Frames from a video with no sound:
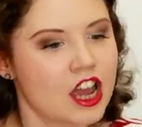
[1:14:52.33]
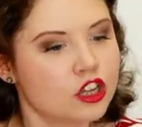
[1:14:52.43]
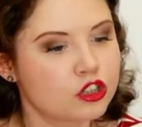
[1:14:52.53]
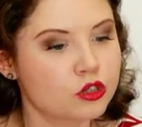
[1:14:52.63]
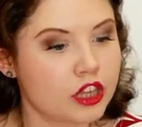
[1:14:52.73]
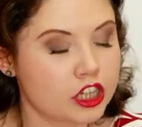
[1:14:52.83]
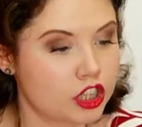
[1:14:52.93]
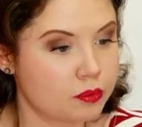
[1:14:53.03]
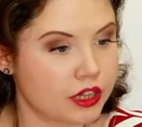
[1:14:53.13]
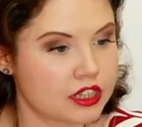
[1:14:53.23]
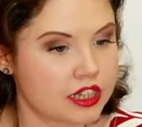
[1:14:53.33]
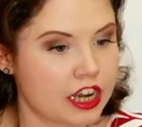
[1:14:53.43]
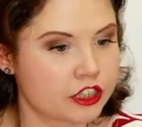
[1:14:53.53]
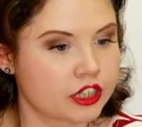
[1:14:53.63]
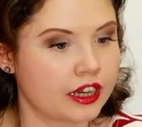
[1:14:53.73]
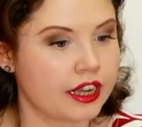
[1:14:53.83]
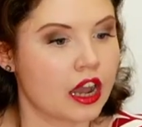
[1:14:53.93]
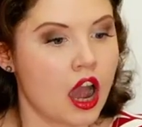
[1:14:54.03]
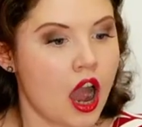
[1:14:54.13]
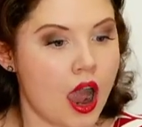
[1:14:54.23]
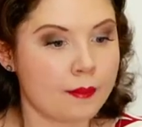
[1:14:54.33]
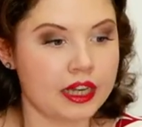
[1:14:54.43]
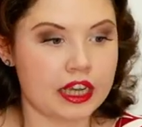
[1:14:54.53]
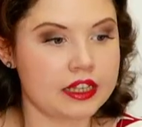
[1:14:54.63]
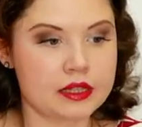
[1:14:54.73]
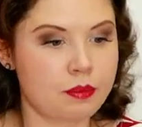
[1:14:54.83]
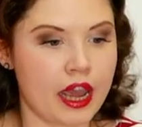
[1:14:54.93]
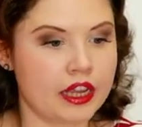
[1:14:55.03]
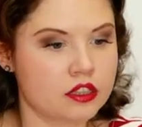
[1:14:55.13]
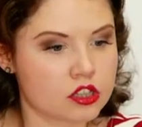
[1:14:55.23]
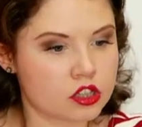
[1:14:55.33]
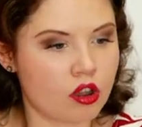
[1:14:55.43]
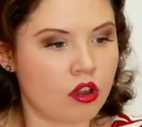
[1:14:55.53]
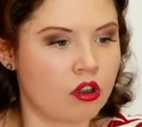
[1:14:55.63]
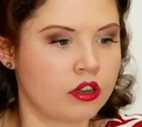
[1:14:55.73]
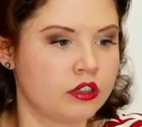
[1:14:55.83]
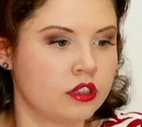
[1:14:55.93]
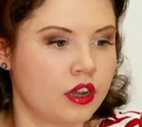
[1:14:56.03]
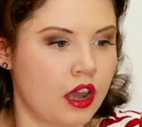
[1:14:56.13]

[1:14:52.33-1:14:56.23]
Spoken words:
Do they ship internationally? I mean, it depends on